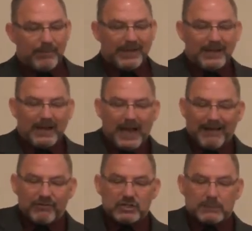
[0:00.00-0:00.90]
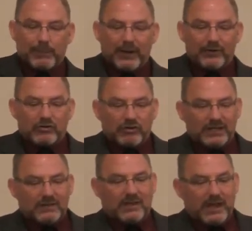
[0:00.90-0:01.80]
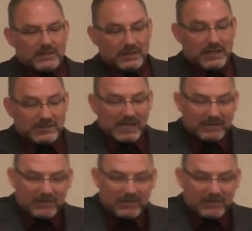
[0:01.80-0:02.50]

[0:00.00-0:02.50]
they didn't have the spiritual insight